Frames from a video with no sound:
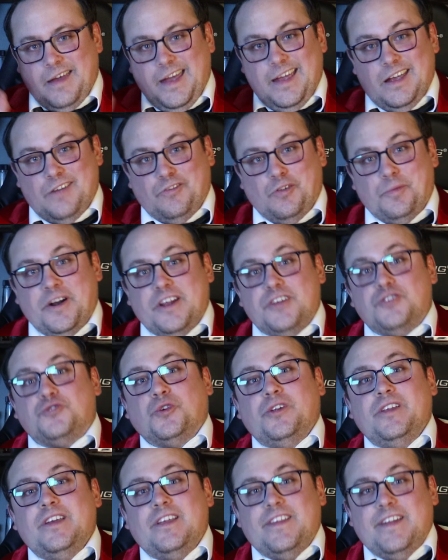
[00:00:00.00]
Hey everybody,
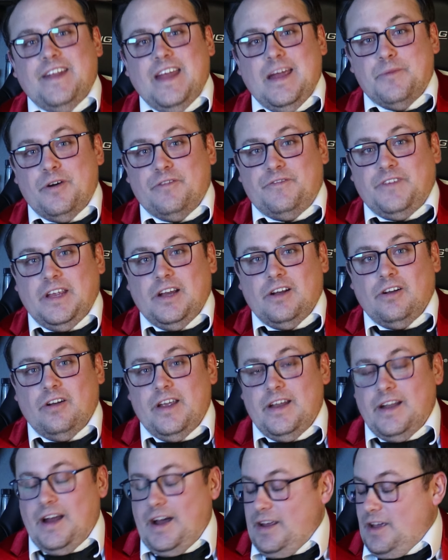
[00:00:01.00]
Drilling in the Name of here,
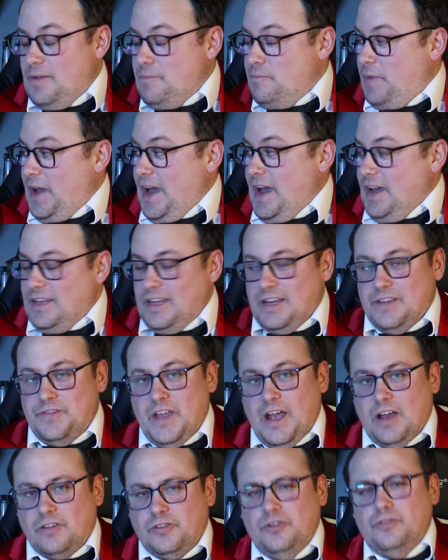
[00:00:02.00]
and I am back in
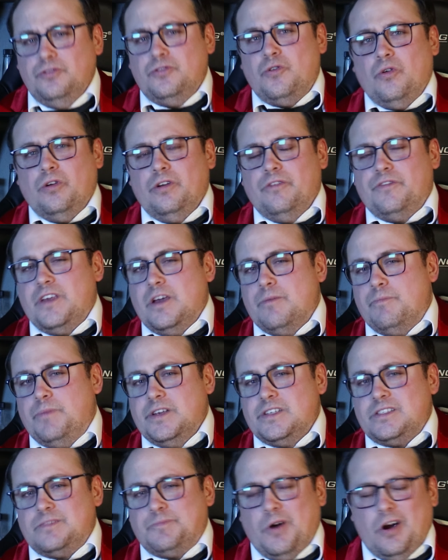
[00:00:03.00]
that little corner of the
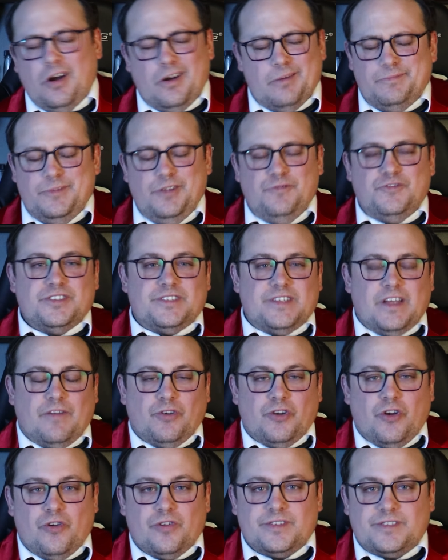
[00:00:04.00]
Abyss bar you've just never
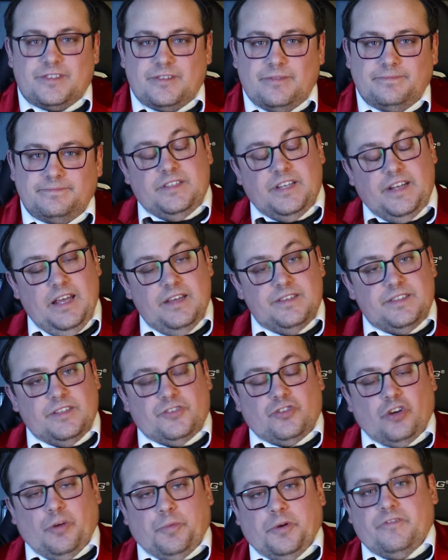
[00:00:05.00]
noticed. Today's
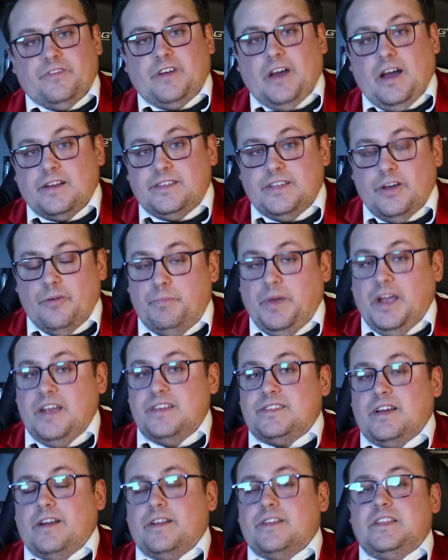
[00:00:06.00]
interpretive cocktail
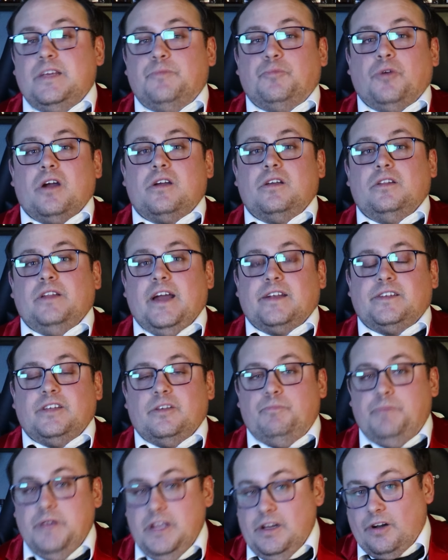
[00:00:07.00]
based on a Deep Rock
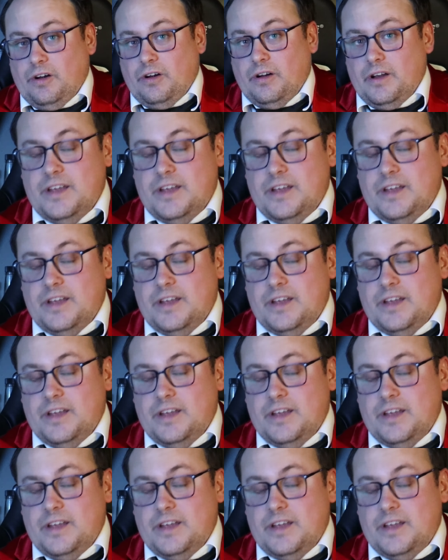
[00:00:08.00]
Galactic beer